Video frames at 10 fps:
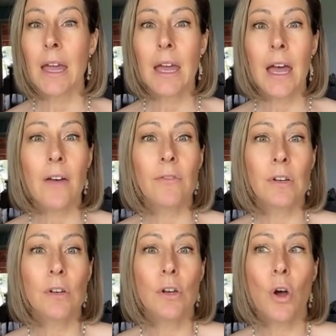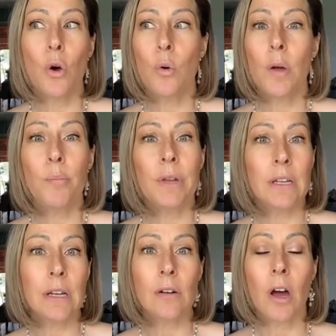I have no
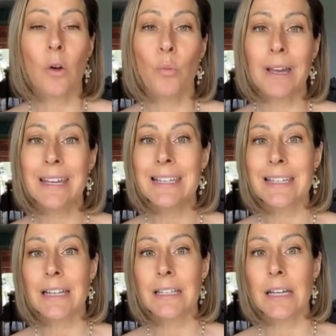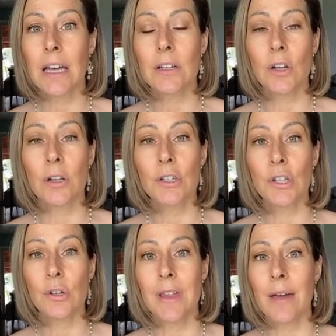opinion on what consenting
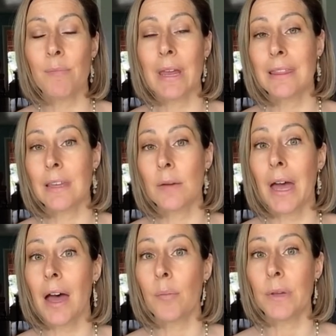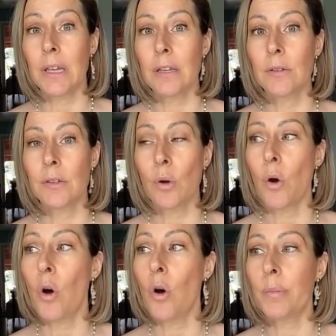adults do that make them happy.
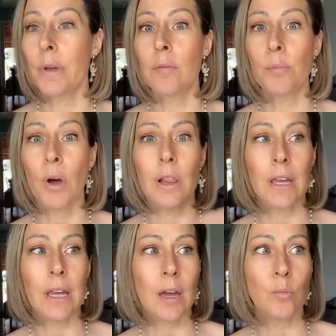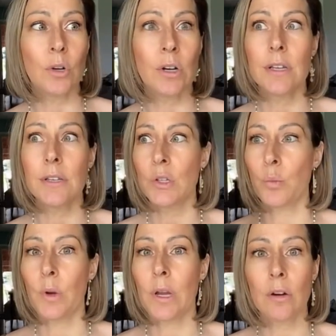So open, polyamorous,
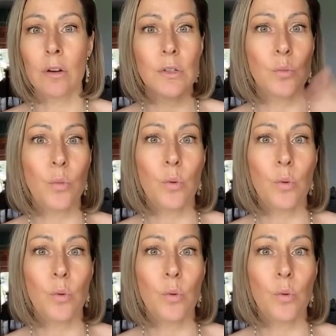swingers,